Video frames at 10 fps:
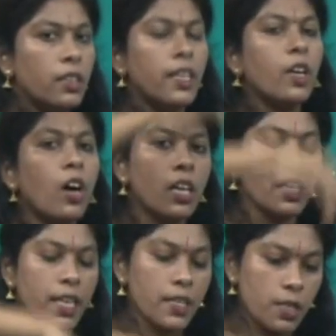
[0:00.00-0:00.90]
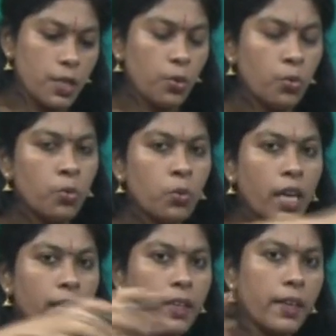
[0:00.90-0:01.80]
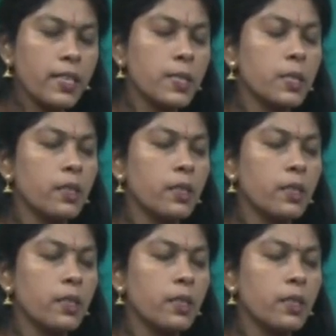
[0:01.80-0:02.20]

They colonized new countries